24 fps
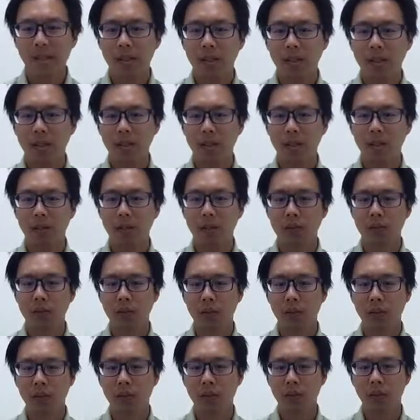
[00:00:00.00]
So
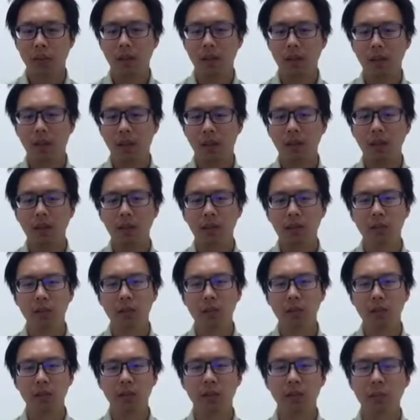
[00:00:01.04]
I know
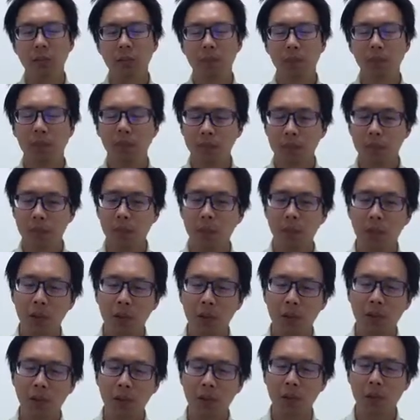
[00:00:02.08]
there are some old
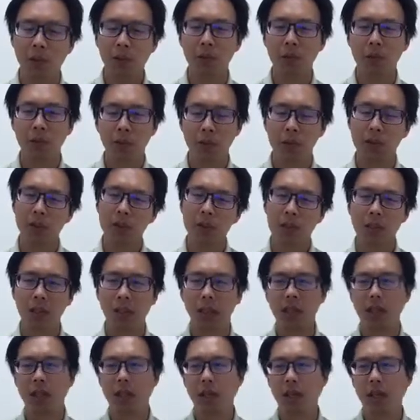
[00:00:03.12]
people who do this
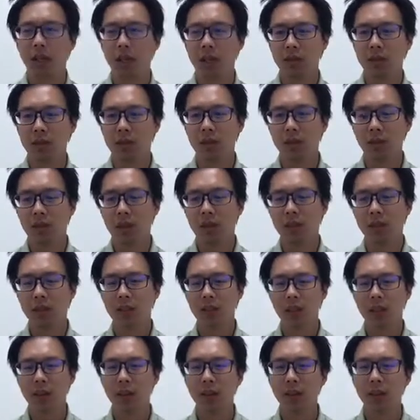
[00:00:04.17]
as an exercise.
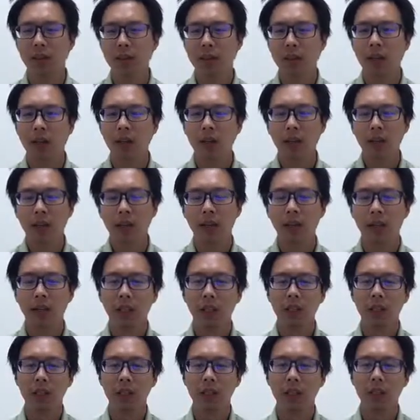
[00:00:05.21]
They
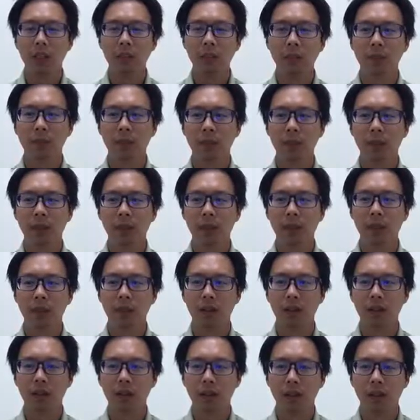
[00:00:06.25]
do
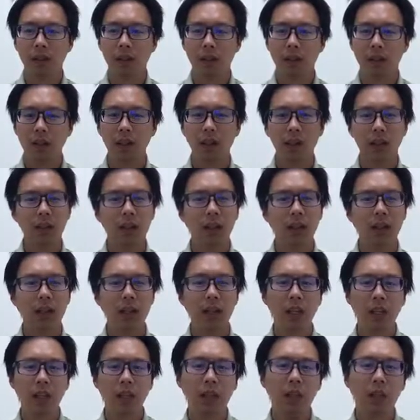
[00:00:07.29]

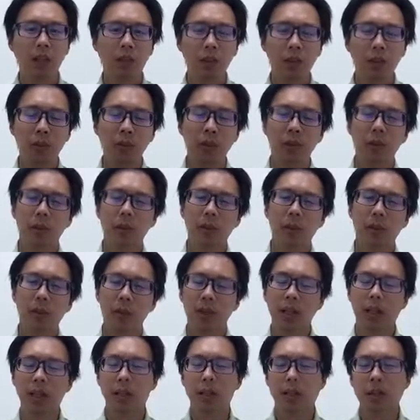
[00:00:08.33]
it. The way
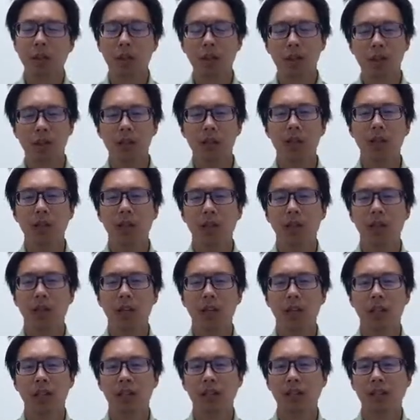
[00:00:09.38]
they do it is more
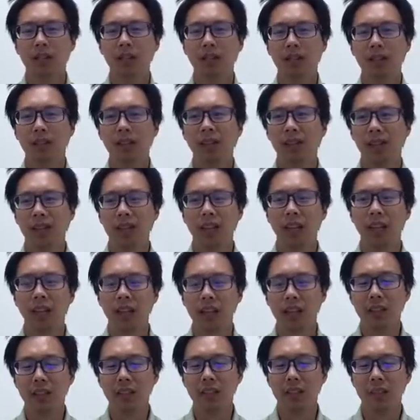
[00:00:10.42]
like a
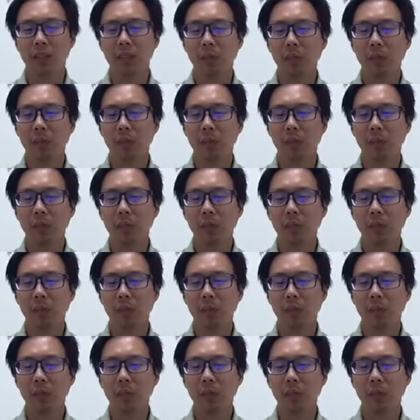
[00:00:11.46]
dance.